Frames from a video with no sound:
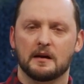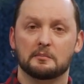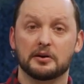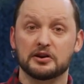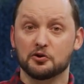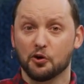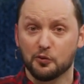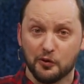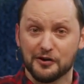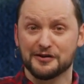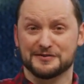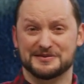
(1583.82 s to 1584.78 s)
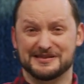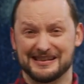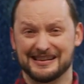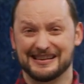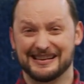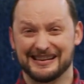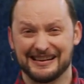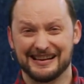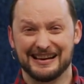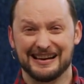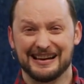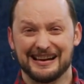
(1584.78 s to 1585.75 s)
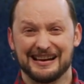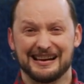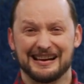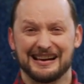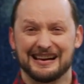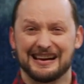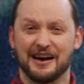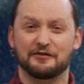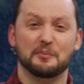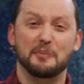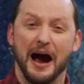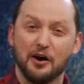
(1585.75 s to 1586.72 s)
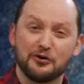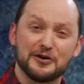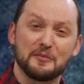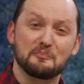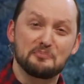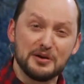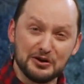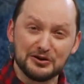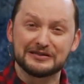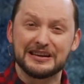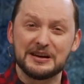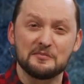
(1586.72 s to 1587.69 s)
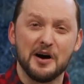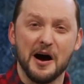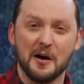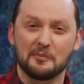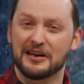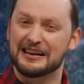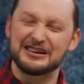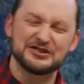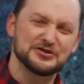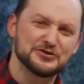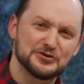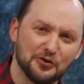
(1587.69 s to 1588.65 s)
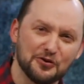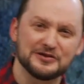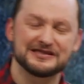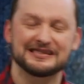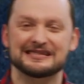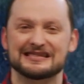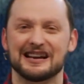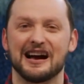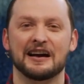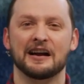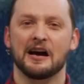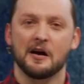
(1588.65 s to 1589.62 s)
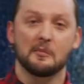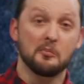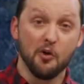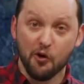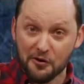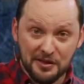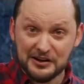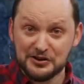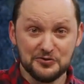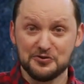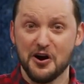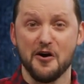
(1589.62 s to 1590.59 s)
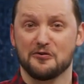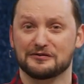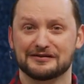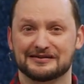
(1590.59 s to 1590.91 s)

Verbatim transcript: But your words have the power to build him up that he stores inside more than you know.